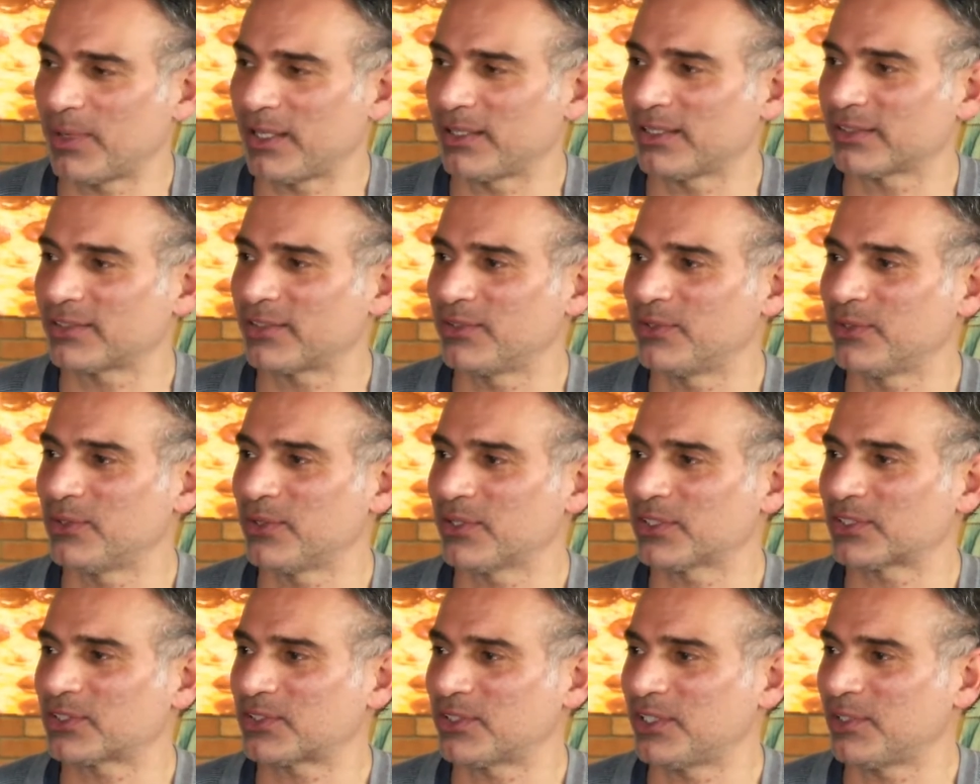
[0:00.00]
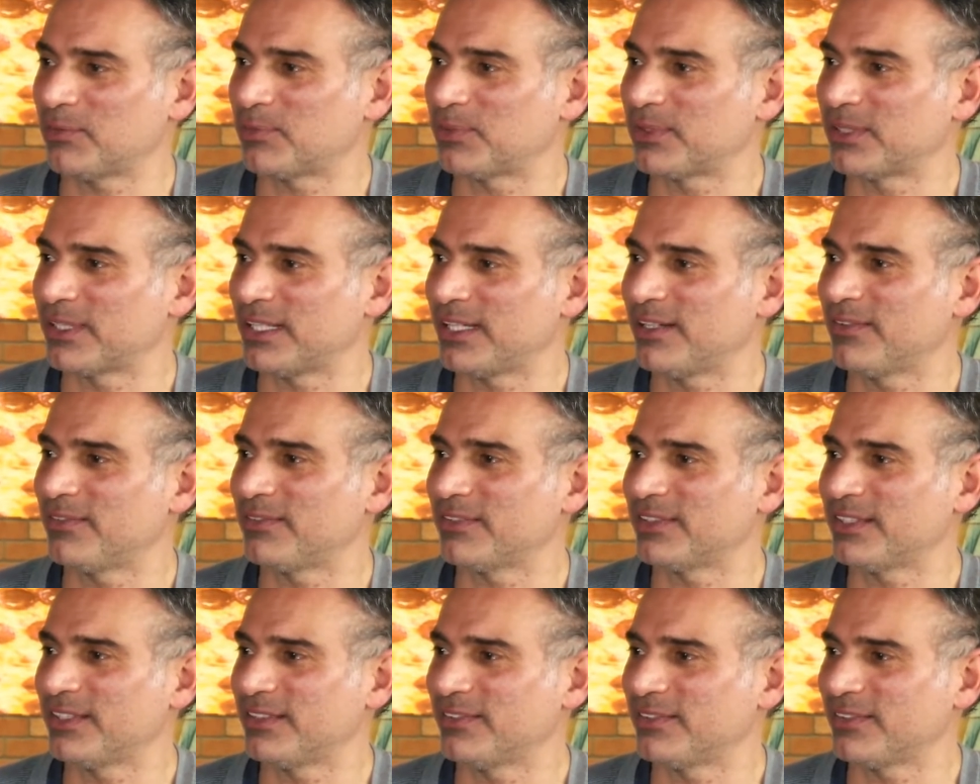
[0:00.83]
I like the New York strip.
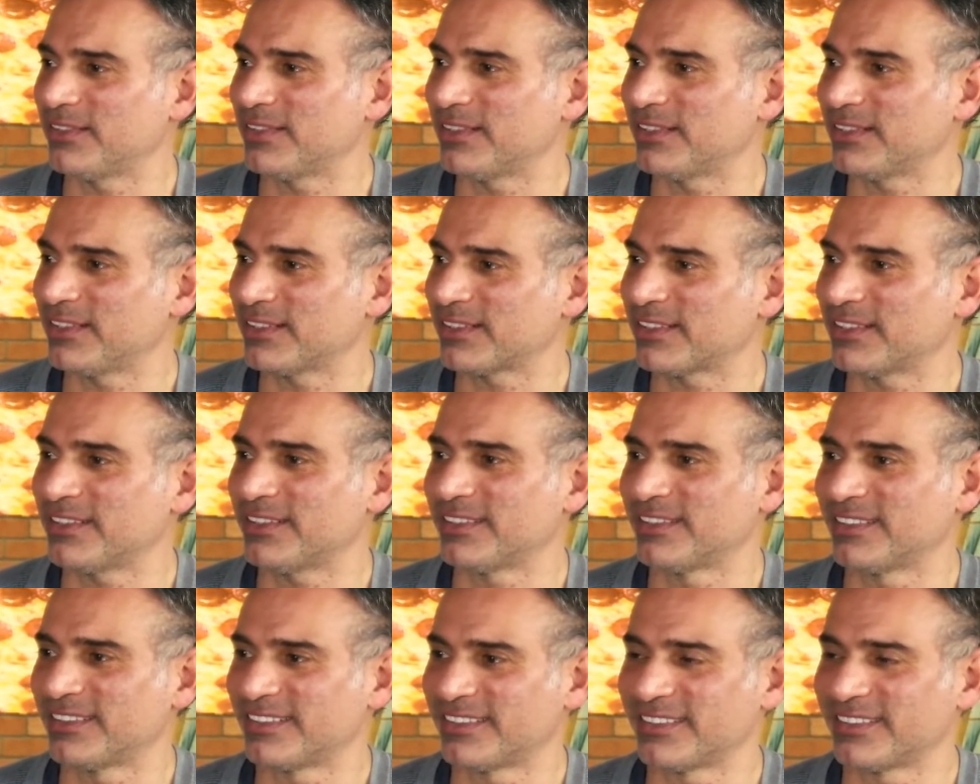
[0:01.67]
Yep. I like that.